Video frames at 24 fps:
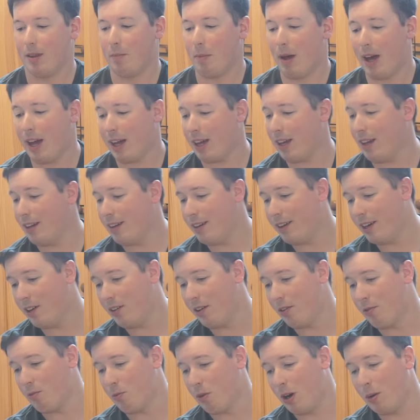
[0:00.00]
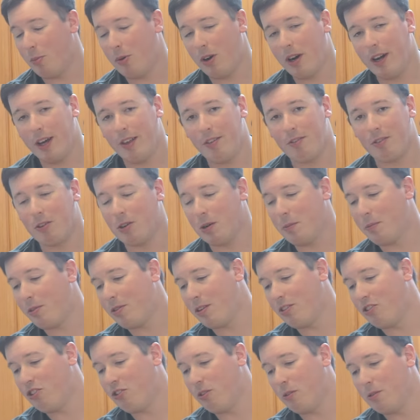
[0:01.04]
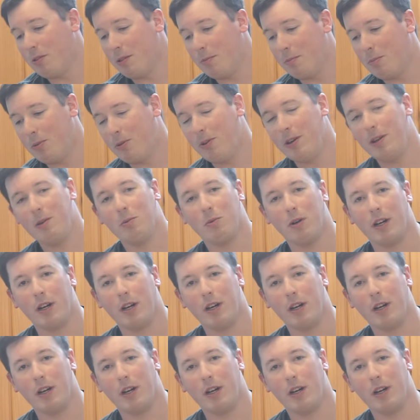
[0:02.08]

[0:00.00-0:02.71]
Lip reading: The back end here is rubberized. It grips the shoulder pretty